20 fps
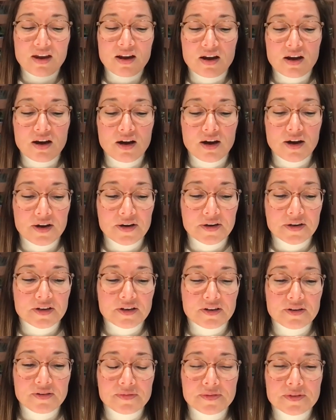uh,
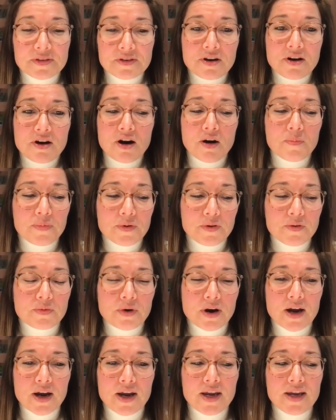
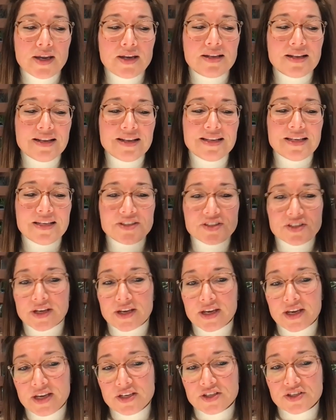copyright
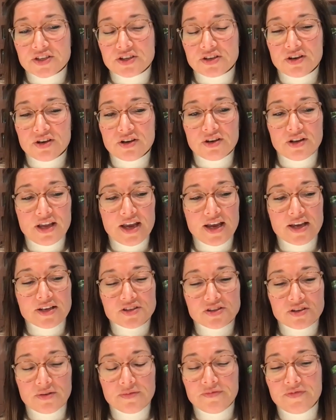litigation
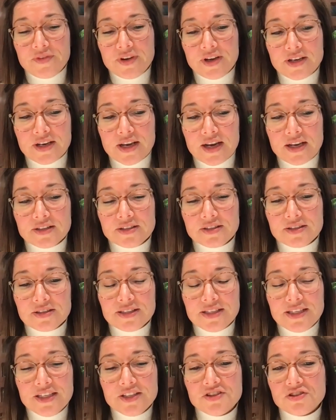as something that
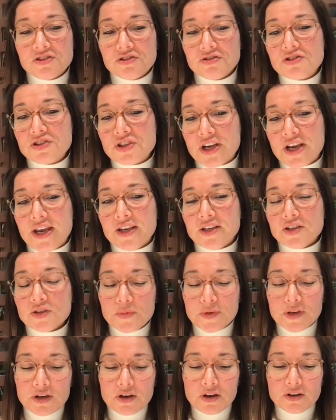needs to
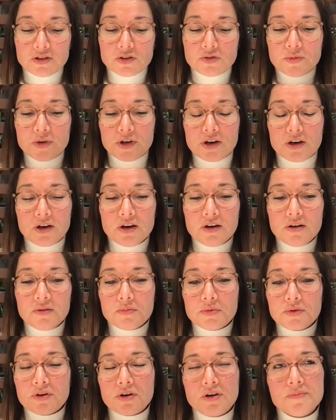change, because we're
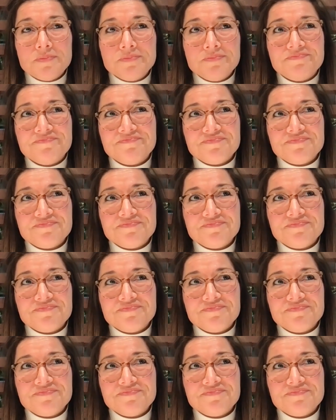we're